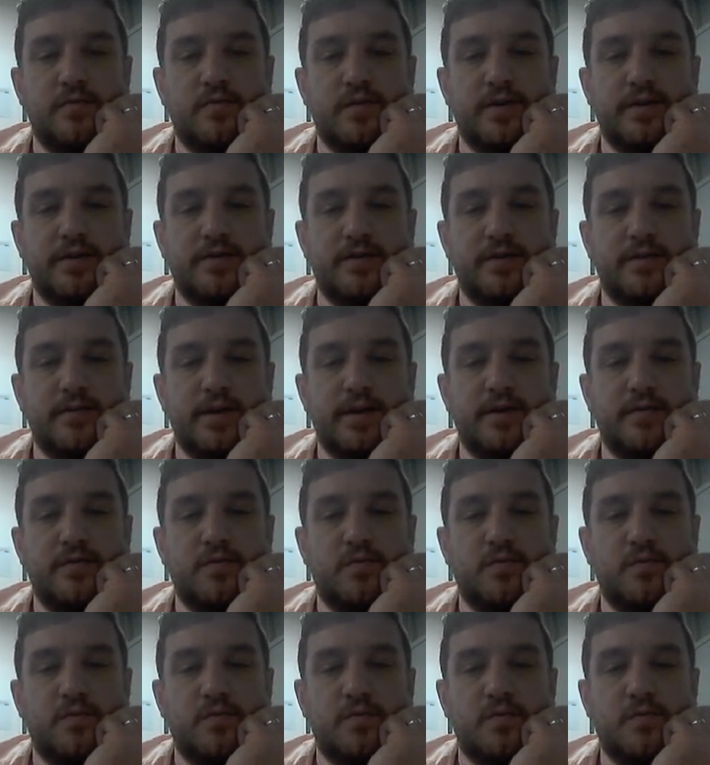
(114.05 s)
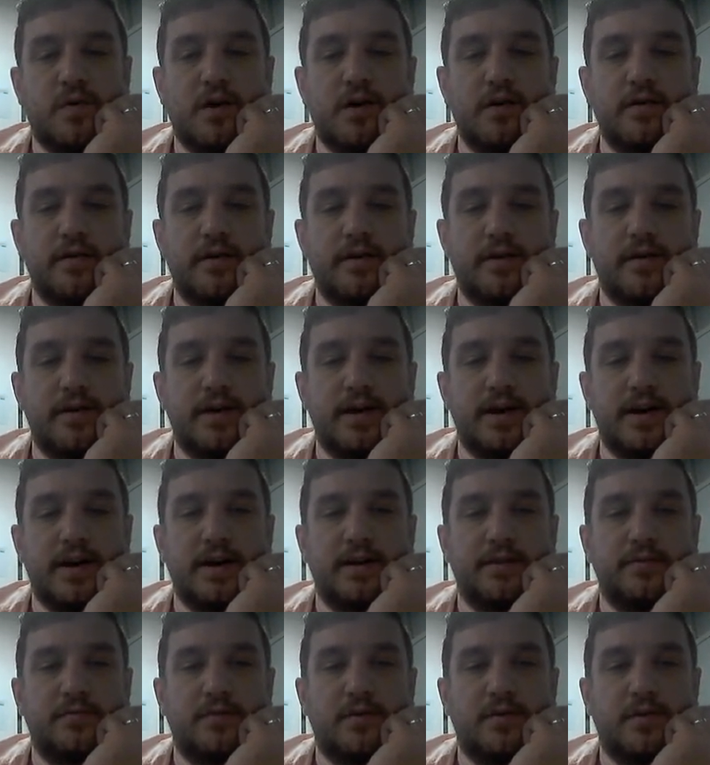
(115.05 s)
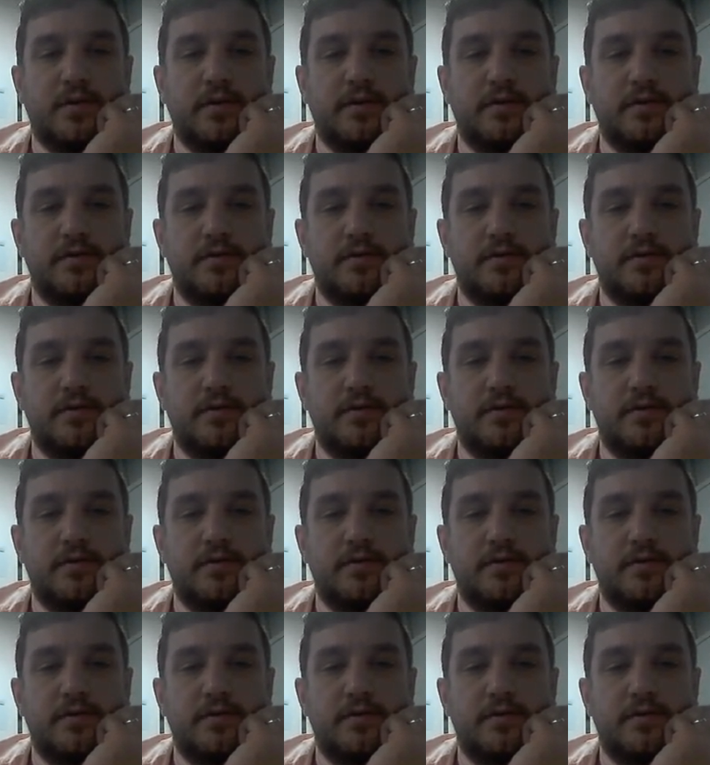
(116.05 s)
we're doing 1 add 1.